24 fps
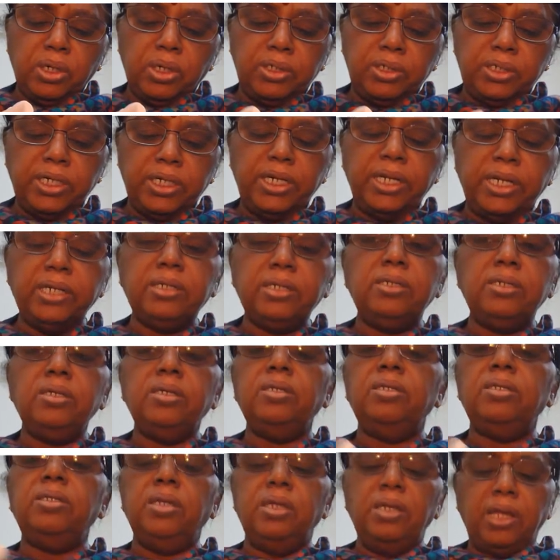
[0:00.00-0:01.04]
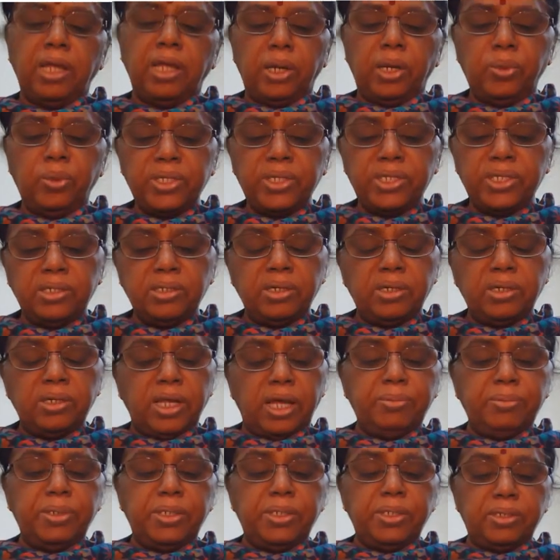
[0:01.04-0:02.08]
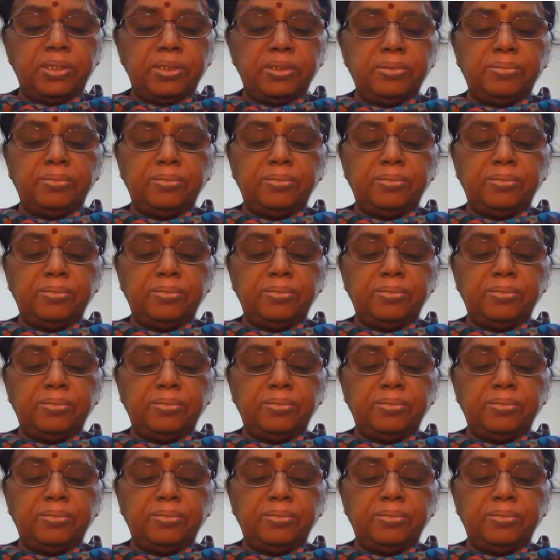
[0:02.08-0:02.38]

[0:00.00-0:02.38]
deduct the narrowest diameter.